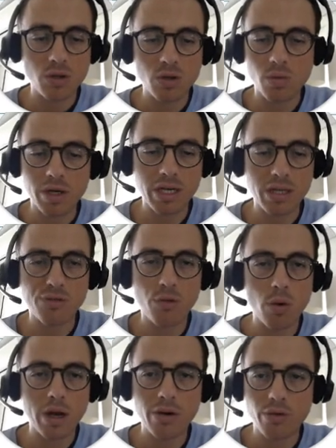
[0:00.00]
your rates
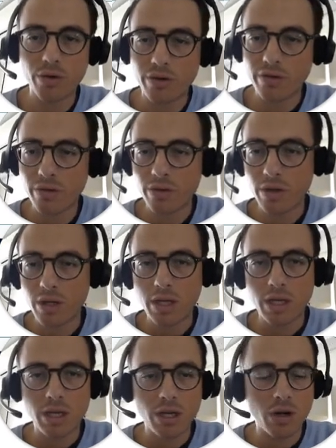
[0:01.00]
400,
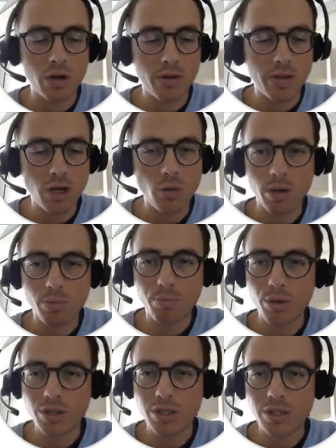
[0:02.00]
and then you want to
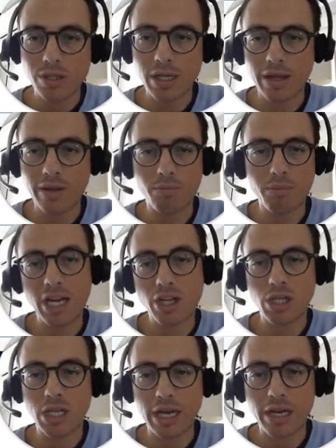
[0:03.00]
put another
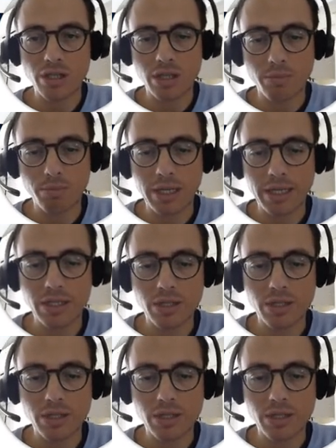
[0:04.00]
managing agent in place,